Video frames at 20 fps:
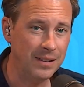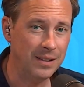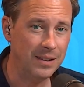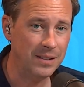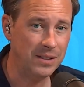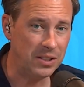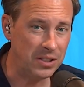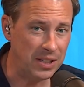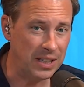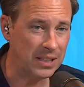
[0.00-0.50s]

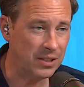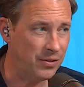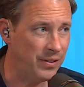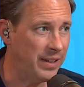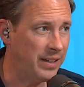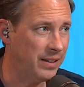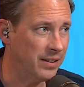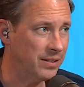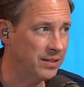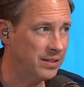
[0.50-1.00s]
six
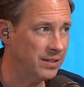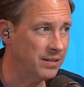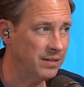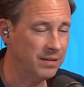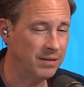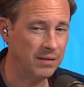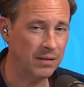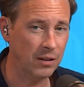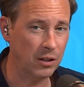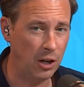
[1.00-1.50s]
figures,
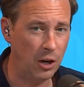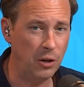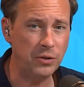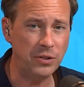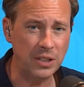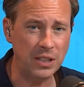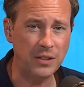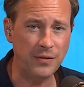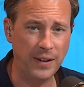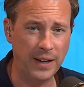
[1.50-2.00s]
low
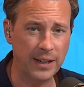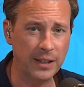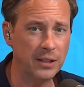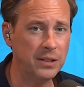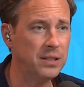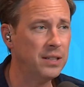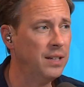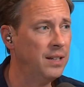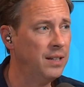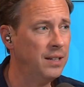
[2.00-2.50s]
six
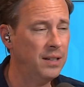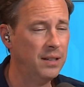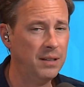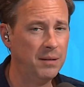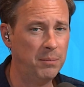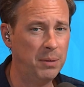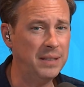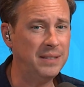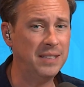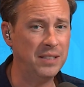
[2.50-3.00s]
figures,
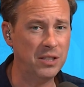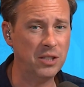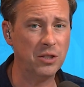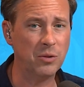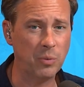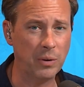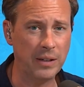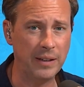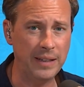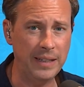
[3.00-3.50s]
but this
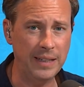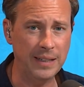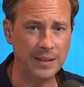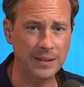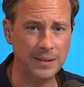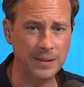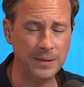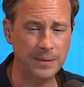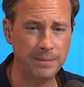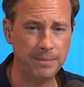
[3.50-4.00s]
is where he
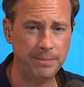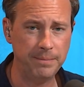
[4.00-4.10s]
is.